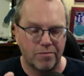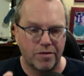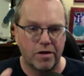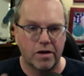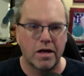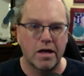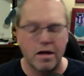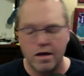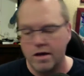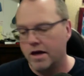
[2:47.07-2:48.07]
Okay,
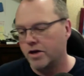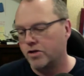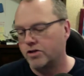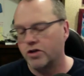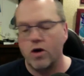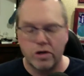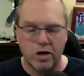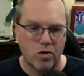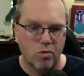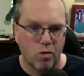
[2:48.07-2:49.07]
you don't
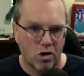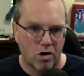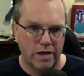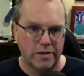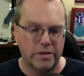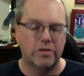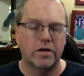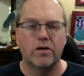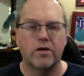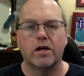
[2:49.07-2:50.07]
go wide. You
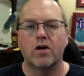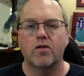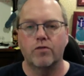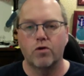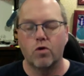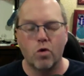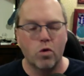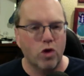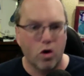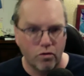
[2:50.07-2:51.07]
don't go for all
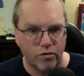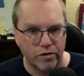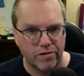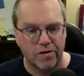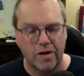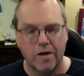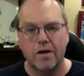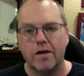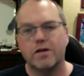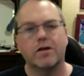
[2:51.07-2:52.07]
golfers.
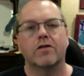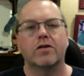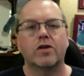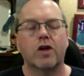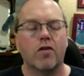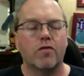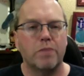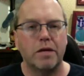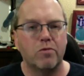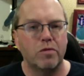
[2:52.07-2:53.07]
You go for
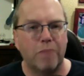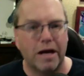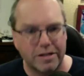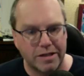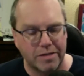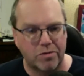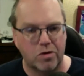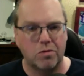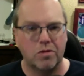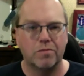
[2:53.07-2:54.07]
people with putting
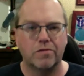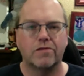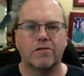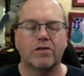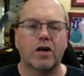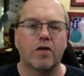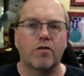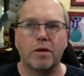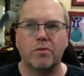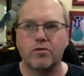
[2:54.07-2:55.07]
problems. You go for
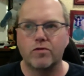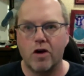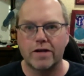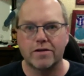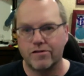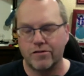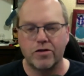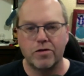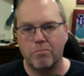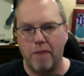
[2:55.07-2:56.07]
people who've liked a
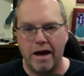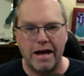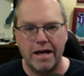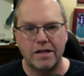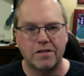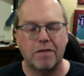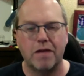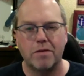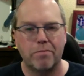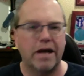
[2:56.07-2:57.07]
certain page,
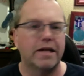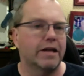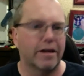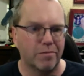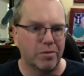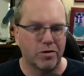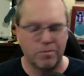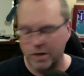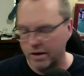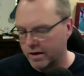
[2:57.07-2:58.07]
maybe a putting expert.
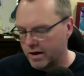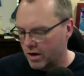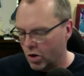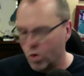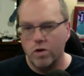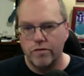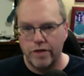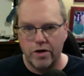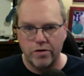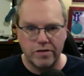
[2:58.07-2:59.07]
All of
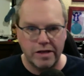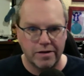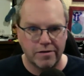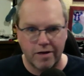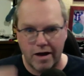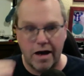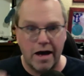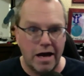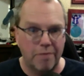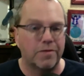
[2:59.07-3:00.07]
those things are
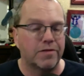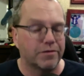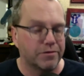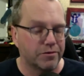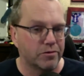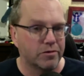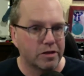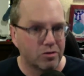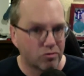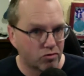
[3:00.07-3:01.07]
absolutely
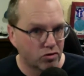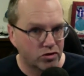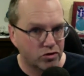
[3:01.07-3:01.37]
crucial.